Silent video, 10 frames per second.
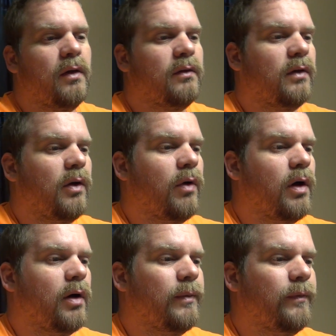
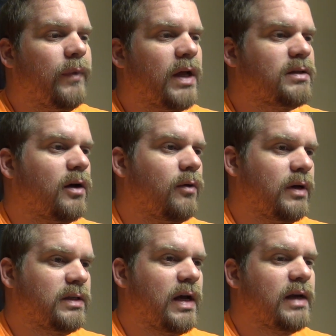So that's
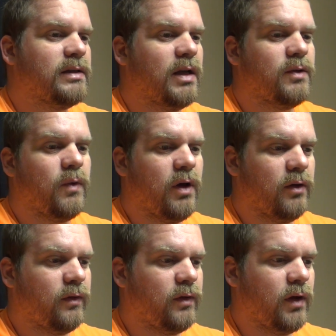always nice as
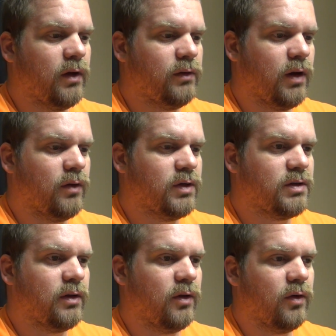well. You know,
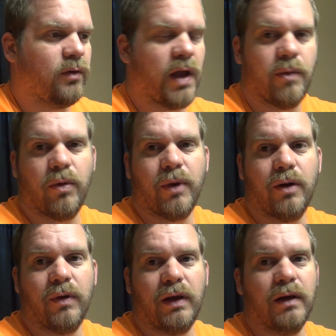just a little
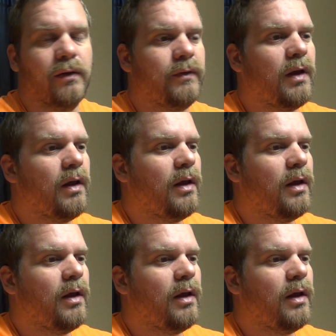complimentary gift.